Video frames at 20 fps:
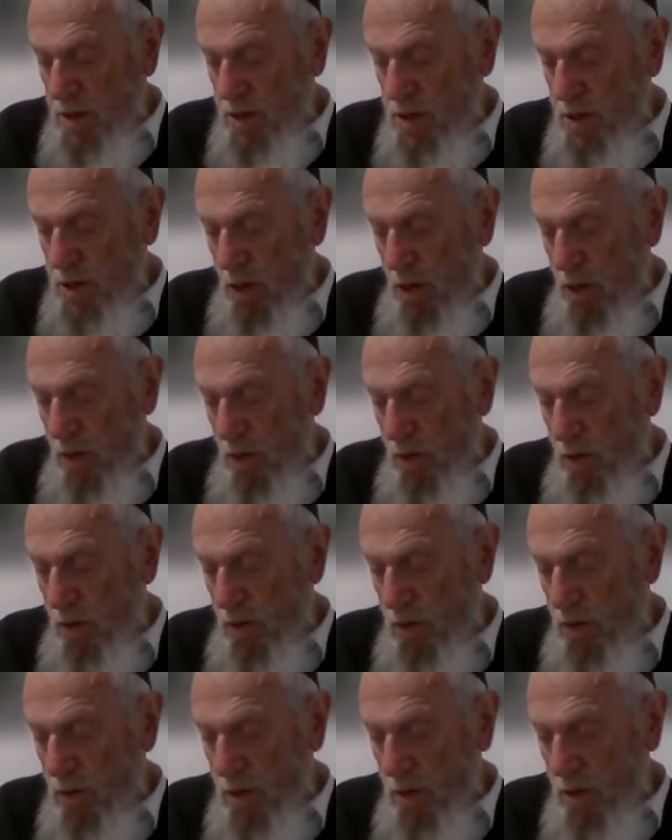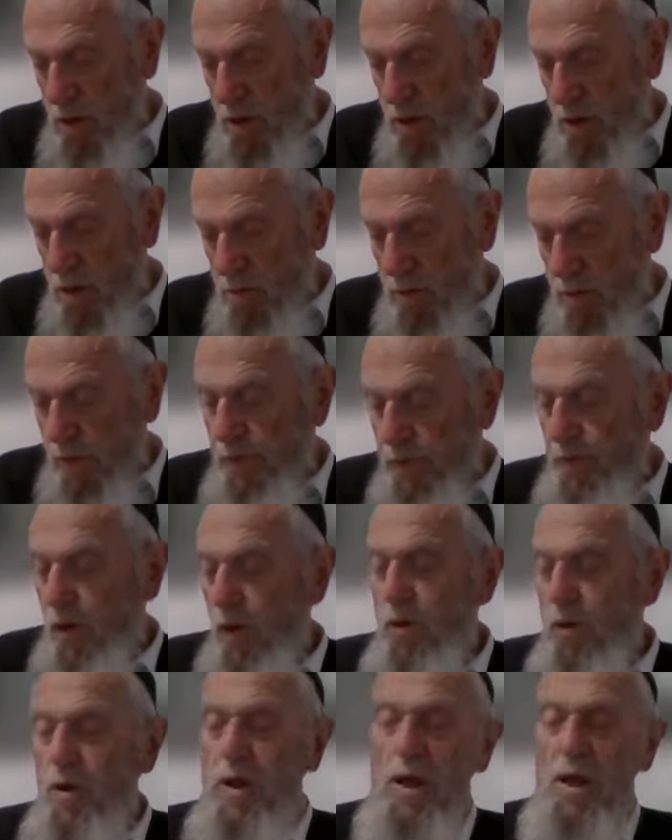So
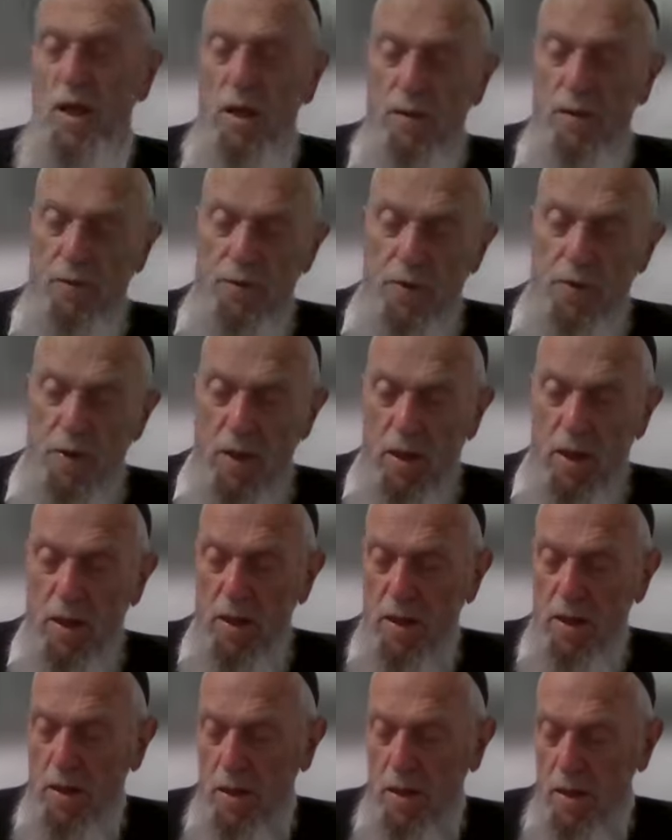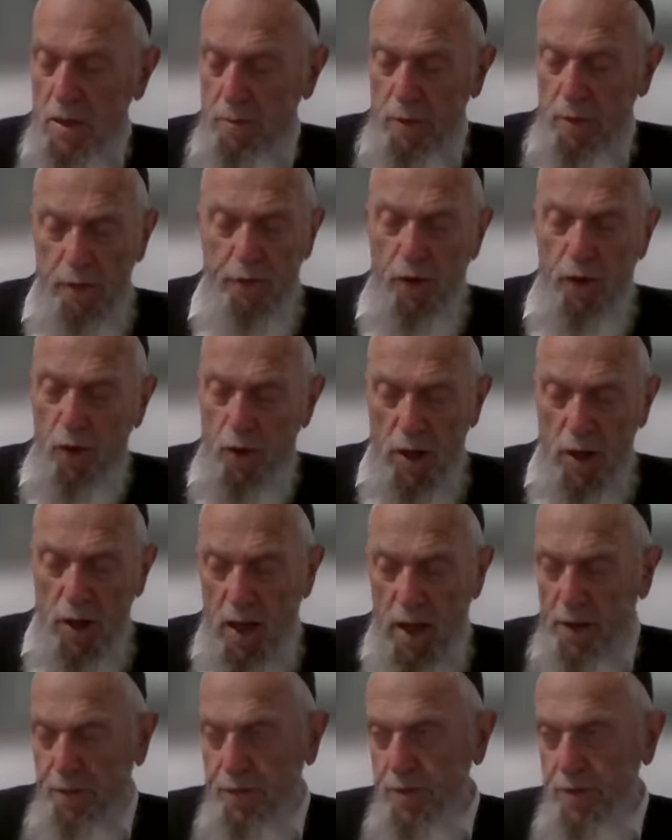before he leaves, before he
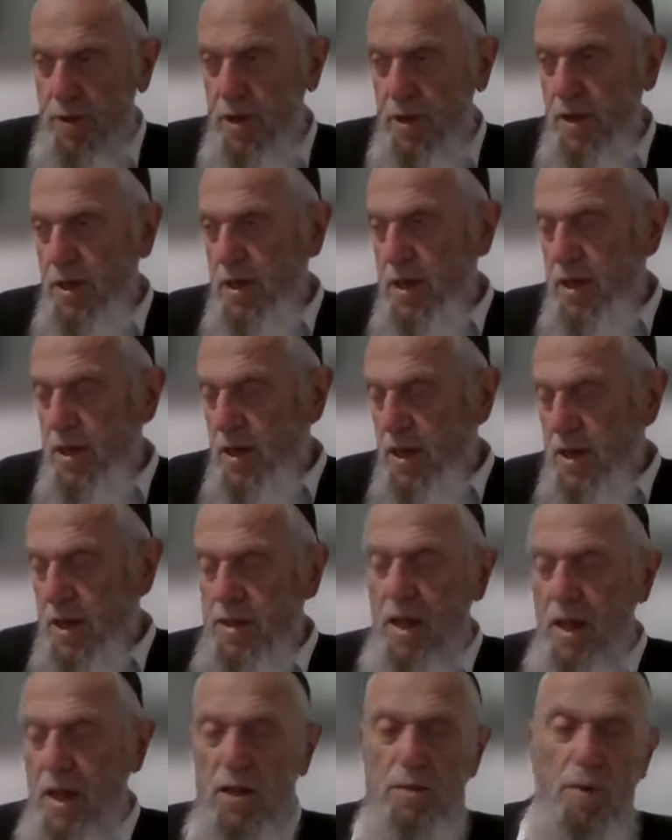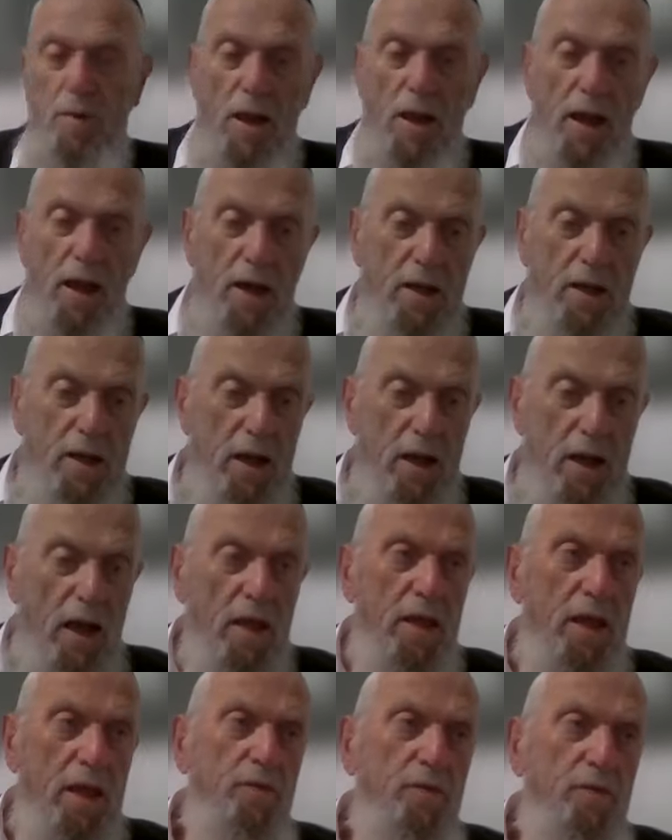left, he told Balak, I'll
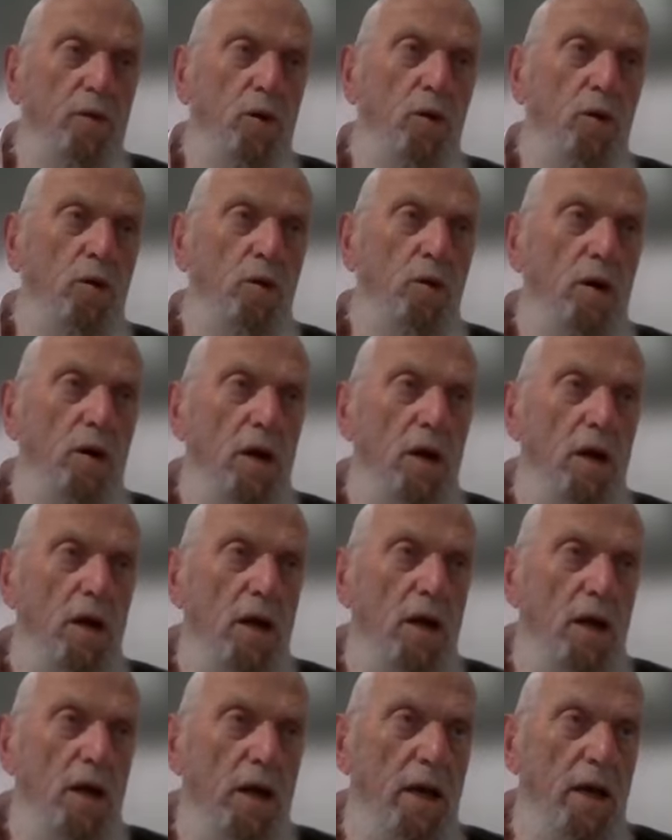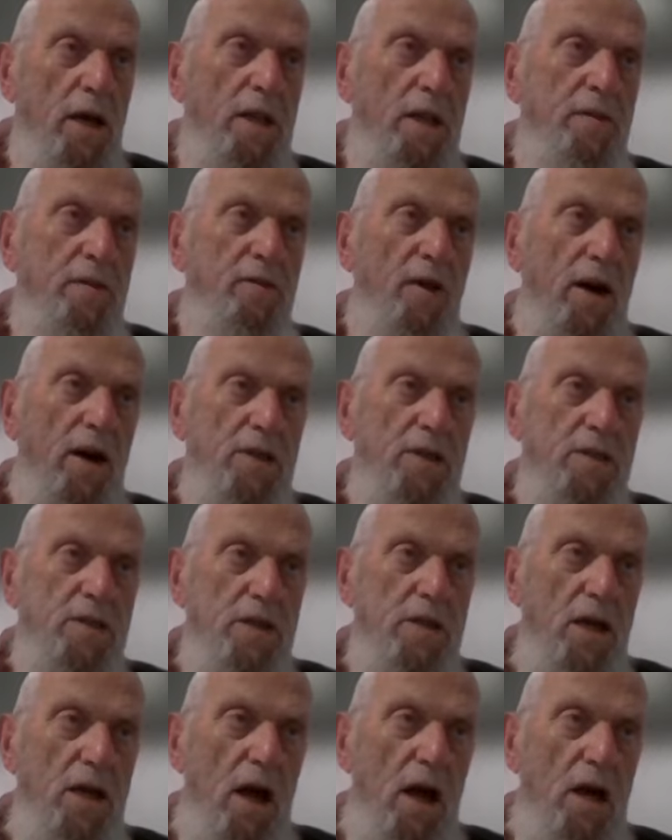give you an
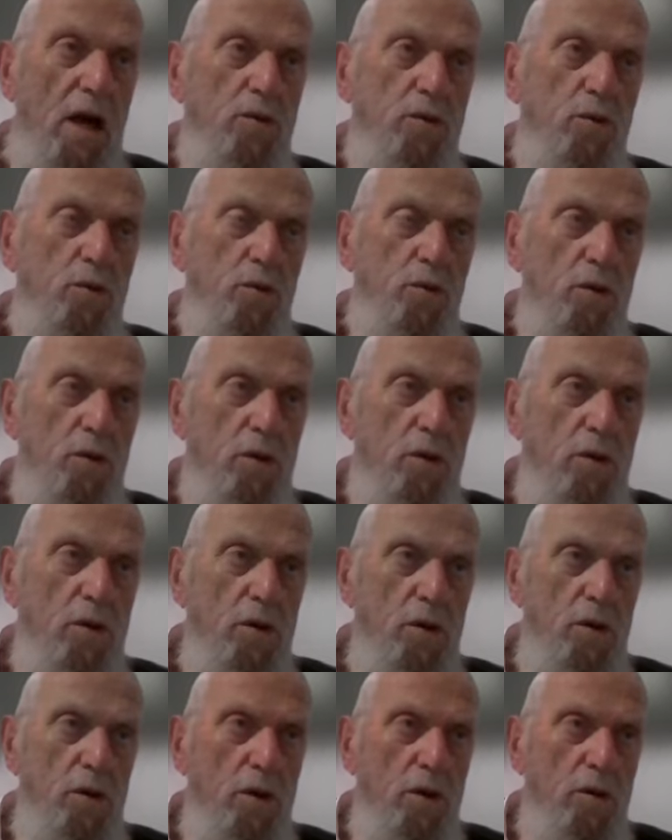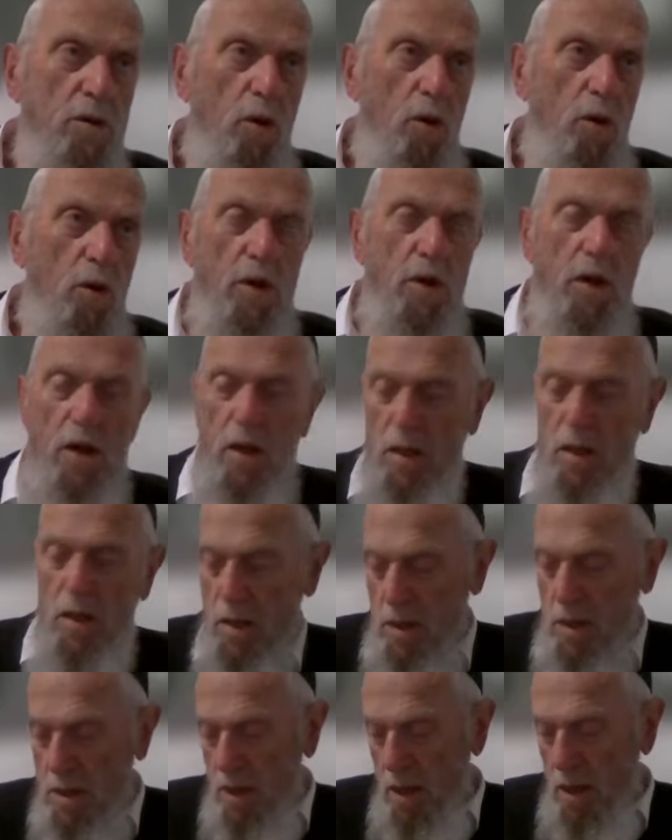advice how to you conquer
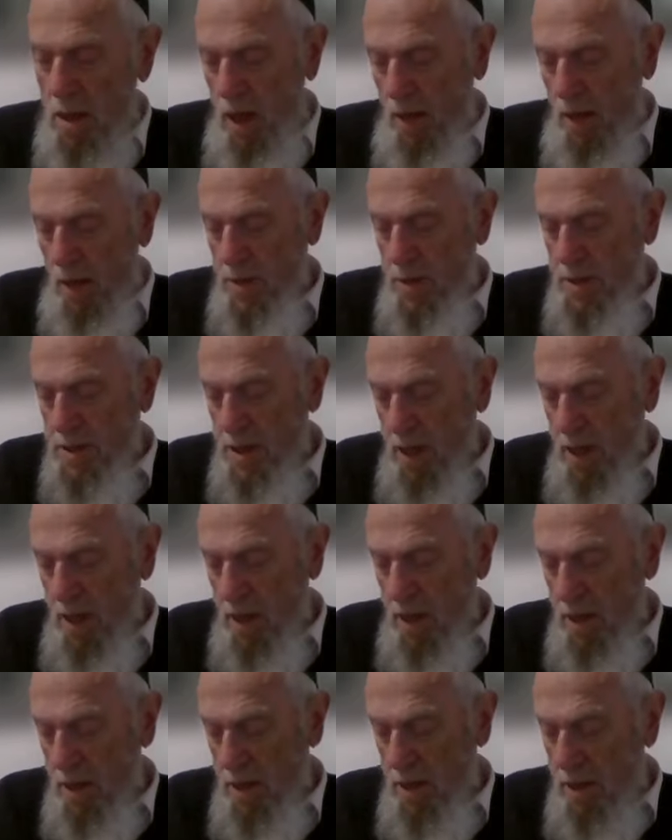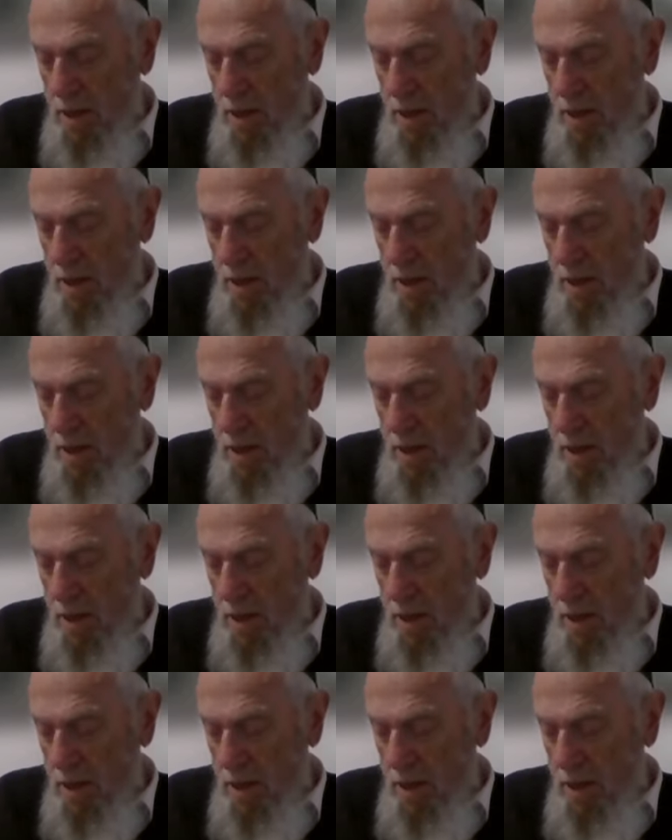Am Israel.